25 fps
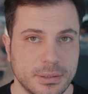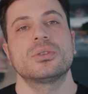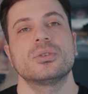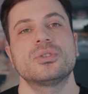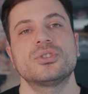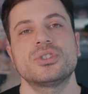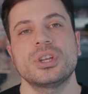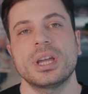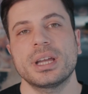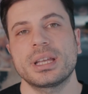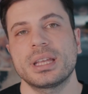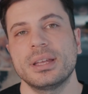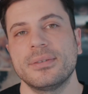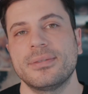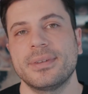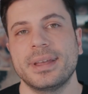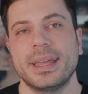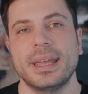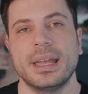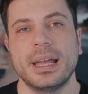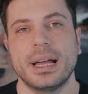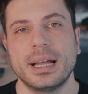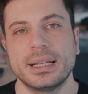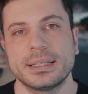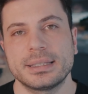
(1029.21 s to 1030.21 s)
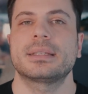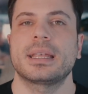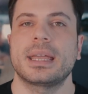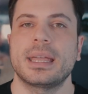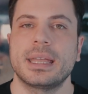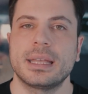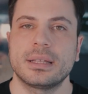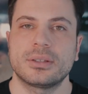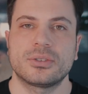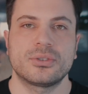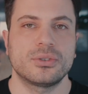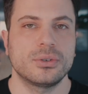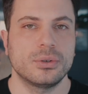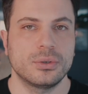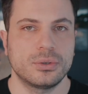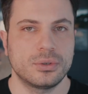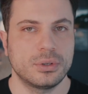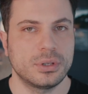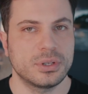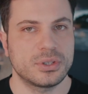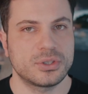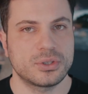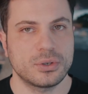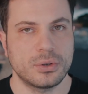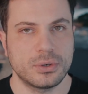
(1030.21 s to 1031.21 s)
To check if AI is staying true to
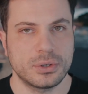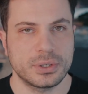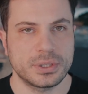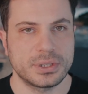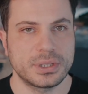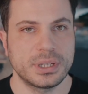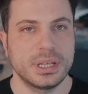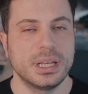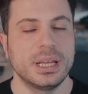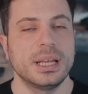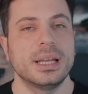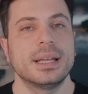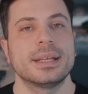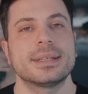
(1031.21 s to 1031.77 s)
the source,